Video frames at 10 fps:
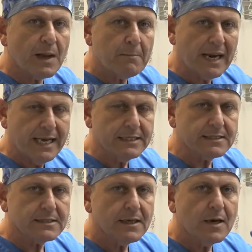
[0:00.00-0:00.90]

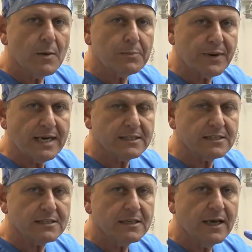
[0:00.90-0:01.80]
Place,
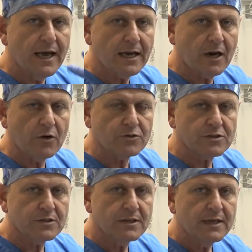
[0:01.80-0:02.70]
press, and close.